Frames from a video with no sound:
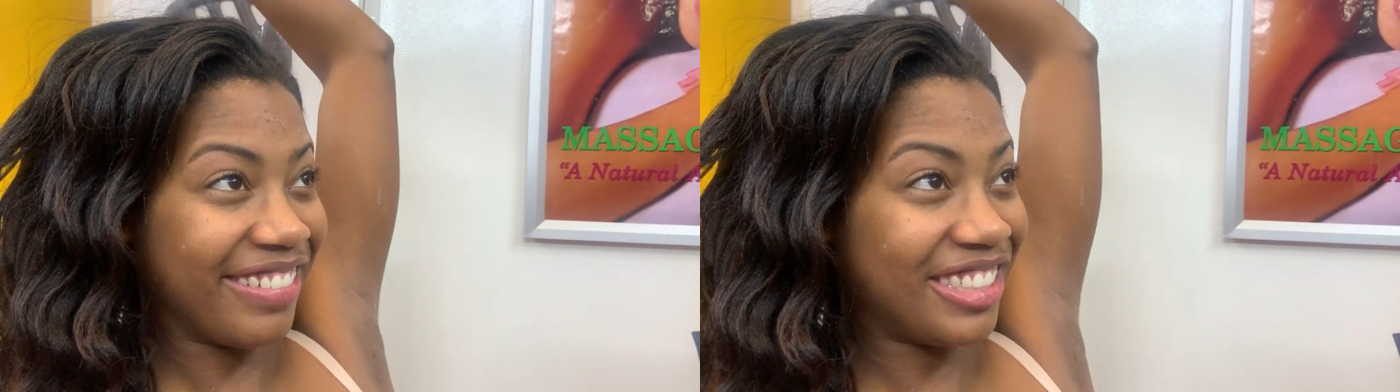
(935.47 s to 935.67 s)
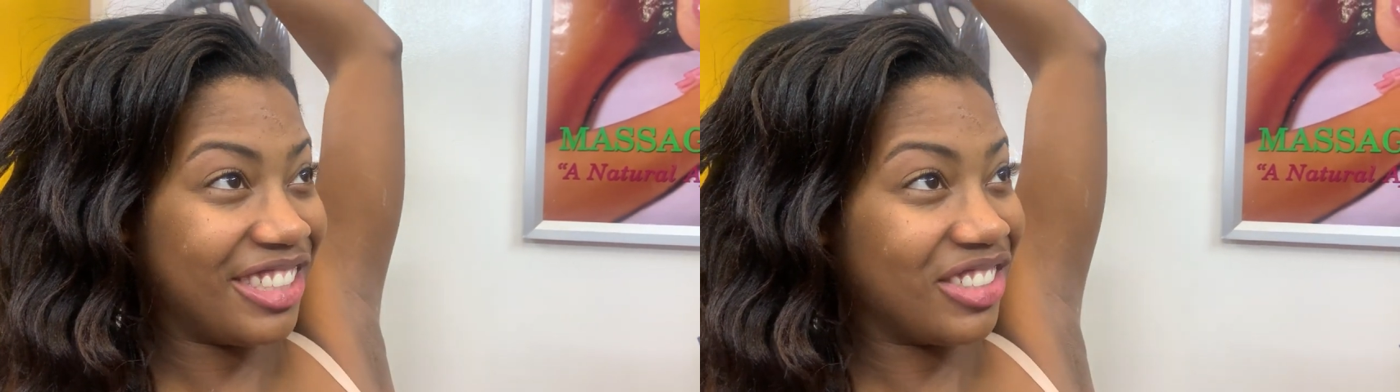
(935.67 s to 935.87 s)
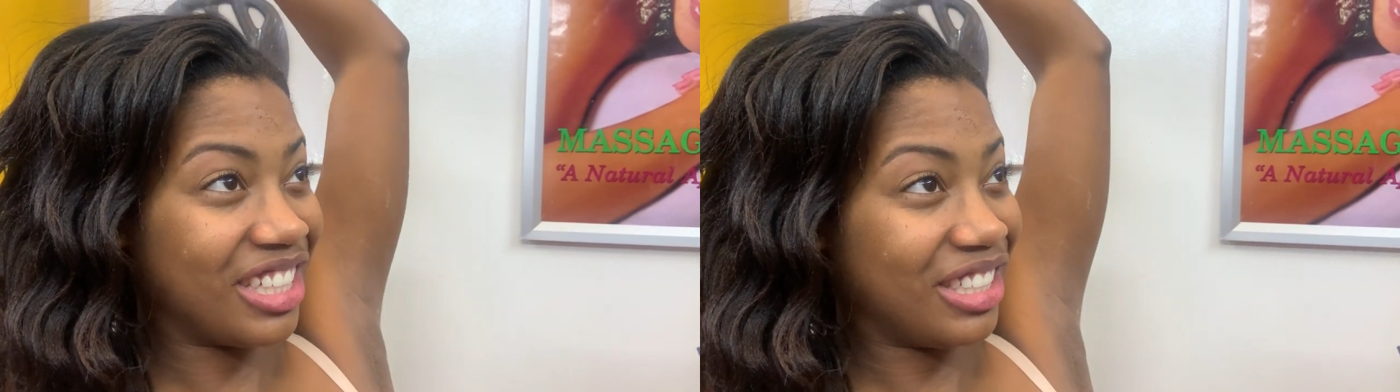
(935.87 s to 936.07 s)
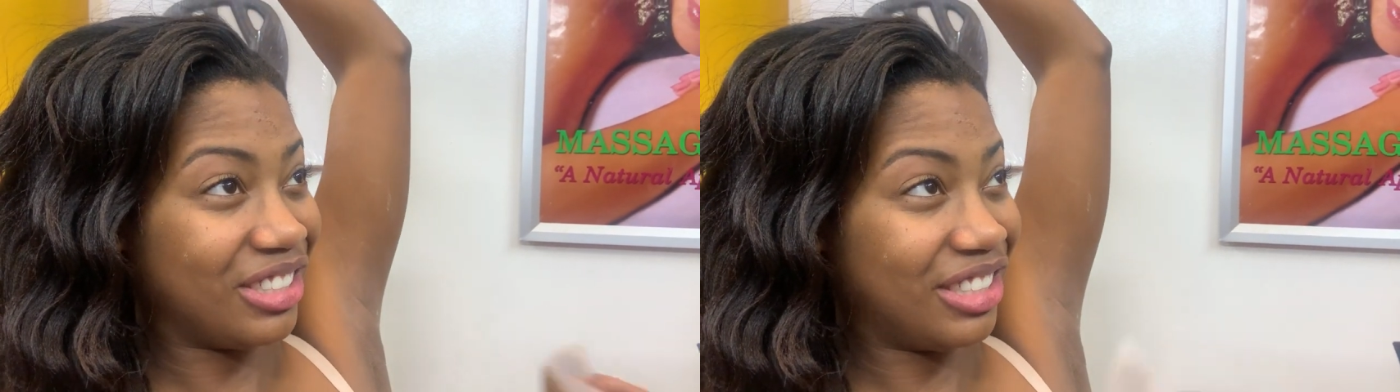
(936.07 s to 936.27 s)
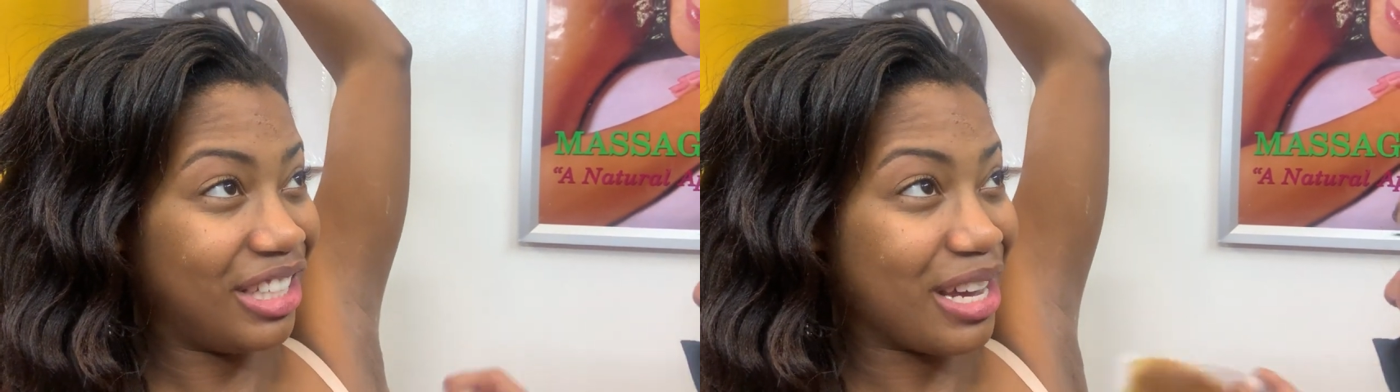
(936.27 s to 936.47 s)
which is why you
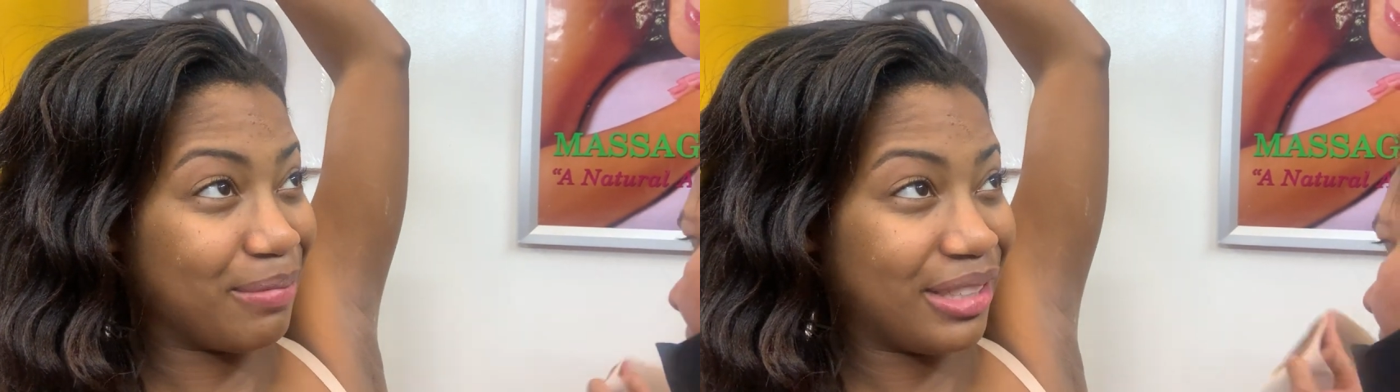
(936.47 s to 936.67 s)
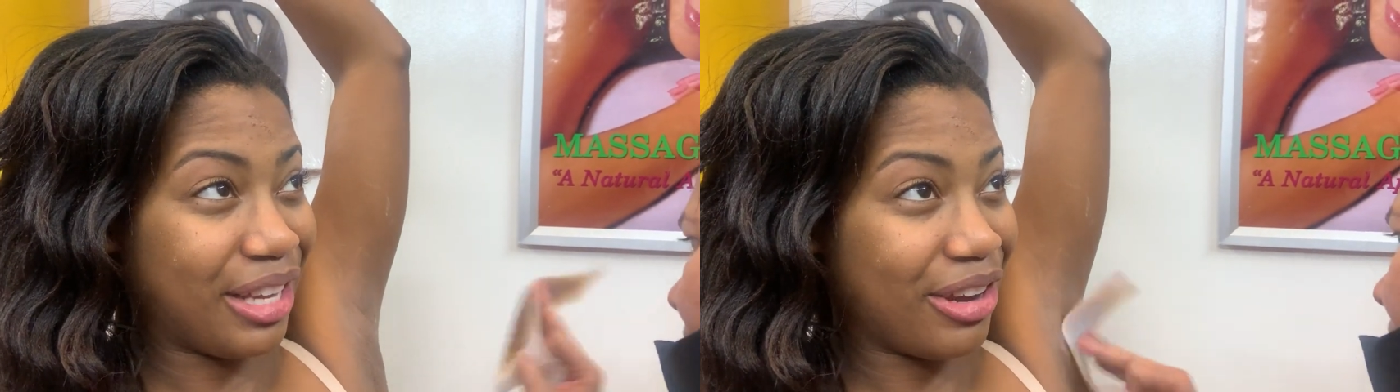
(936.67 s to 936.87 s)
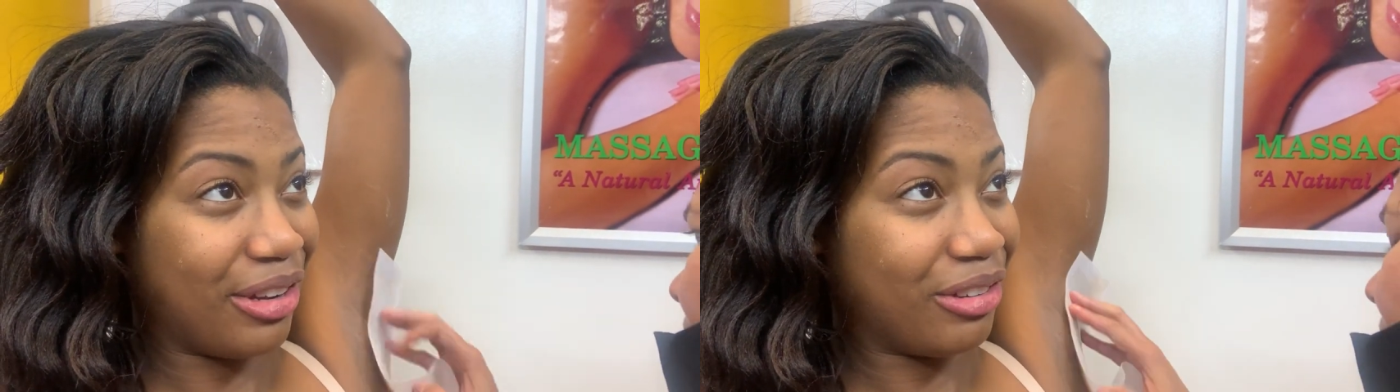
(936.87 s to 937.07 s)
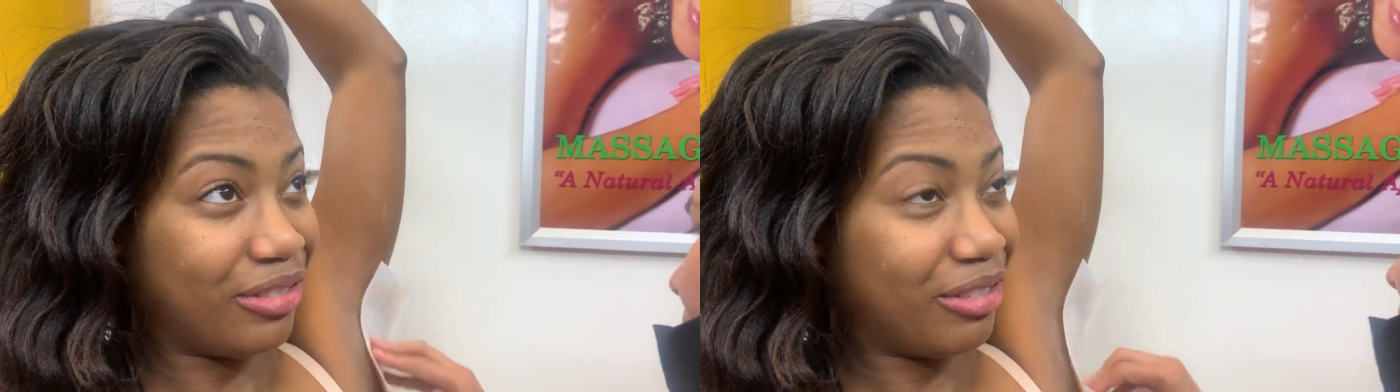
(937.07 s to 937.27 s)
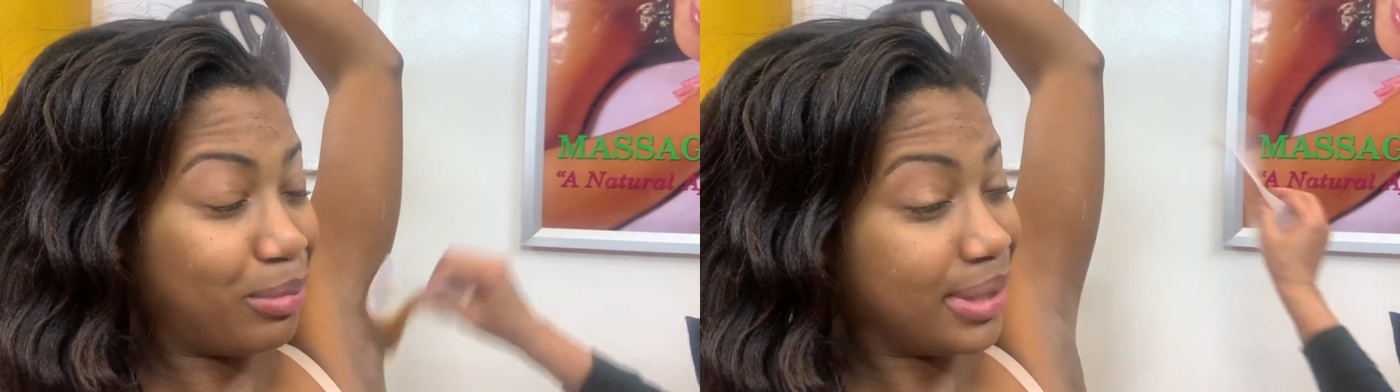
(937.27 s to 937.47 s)
see through. I'm scared of
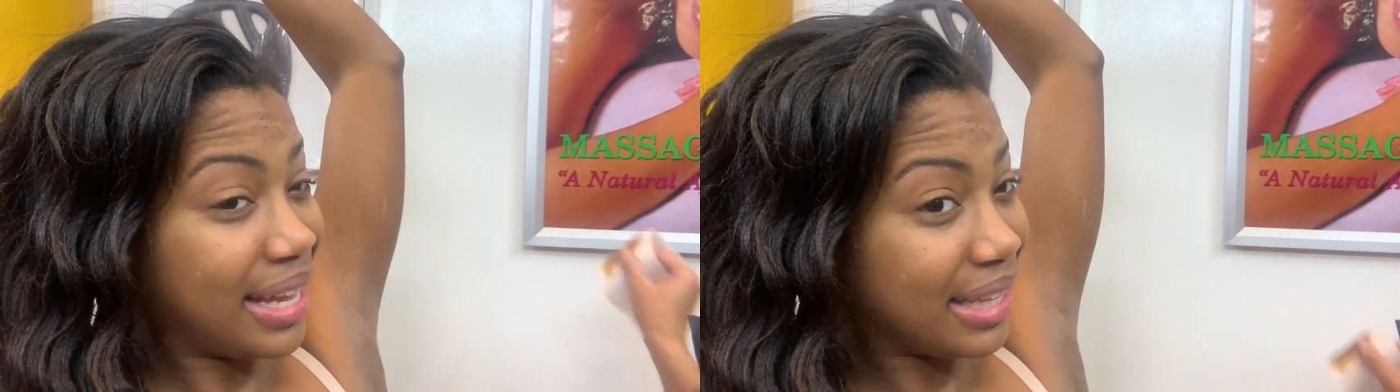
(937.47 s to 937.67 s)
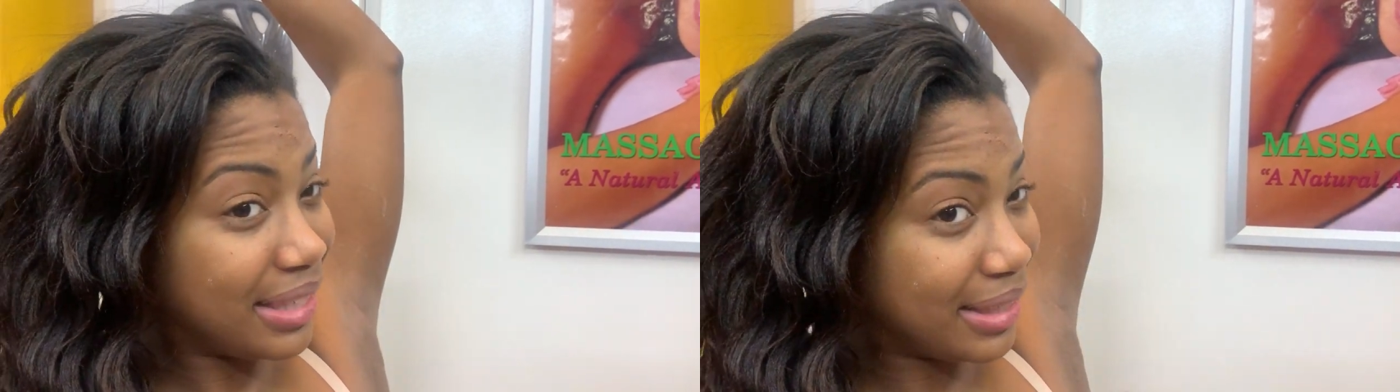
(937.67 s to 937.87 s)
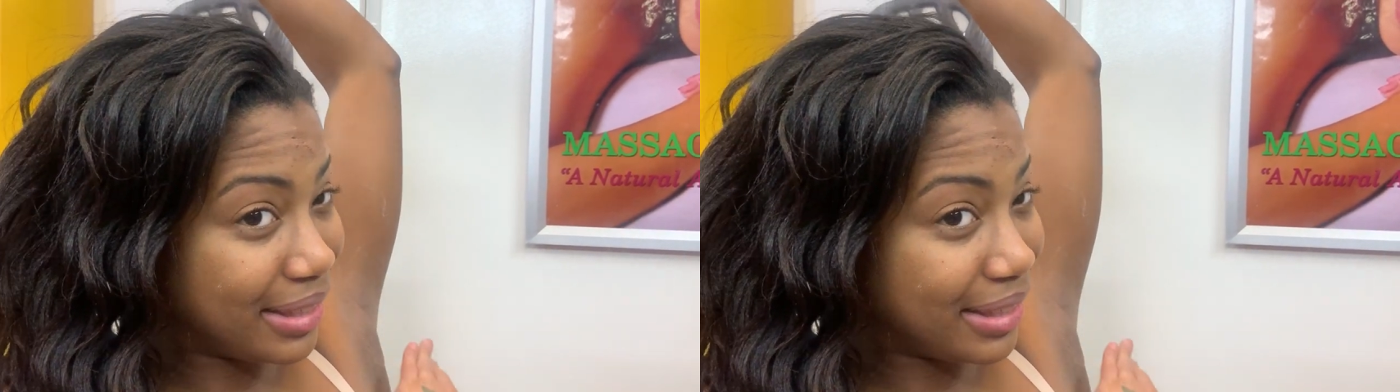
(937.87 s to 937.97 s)
the punani.